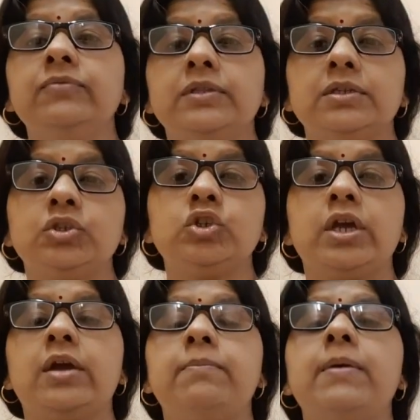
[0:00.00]
with a
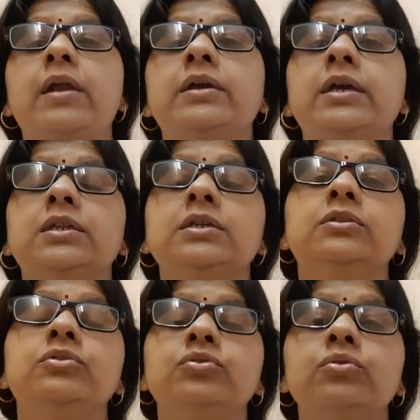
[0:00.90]
chair
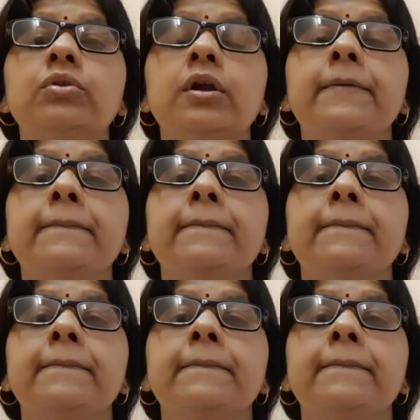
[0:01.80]
barricading the door.